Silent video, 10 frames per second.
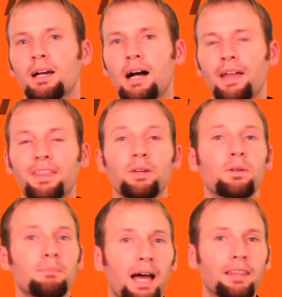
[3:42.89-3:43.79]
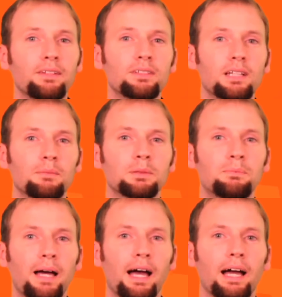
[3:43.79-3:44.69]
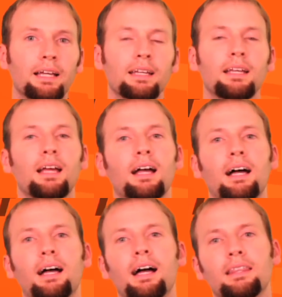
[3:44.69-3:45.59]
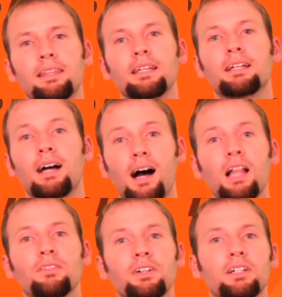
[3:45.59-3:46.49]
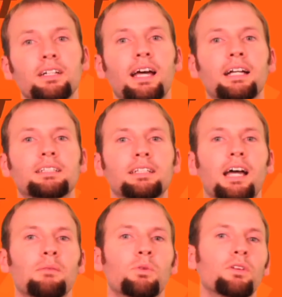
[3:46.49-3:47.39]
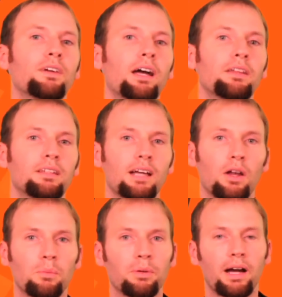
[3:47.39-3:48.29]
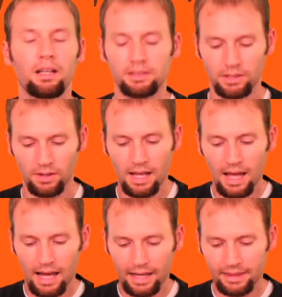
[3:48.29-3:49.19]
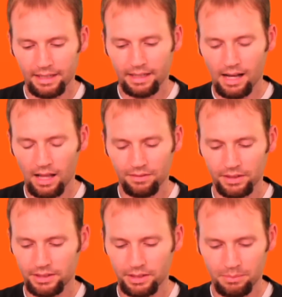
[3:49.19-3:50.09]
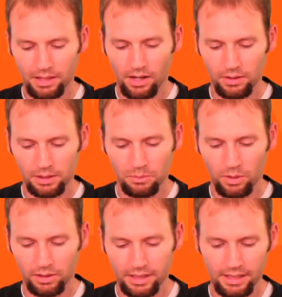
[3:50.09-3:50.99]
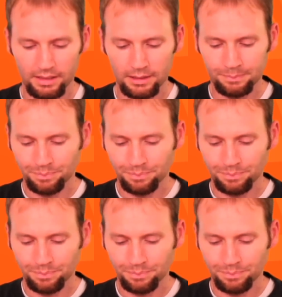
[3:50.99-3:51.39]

I think when Matthews comes back, I think Oliver could actually have more value than Donald Brown. So I think Oliver should be owned in more leagues.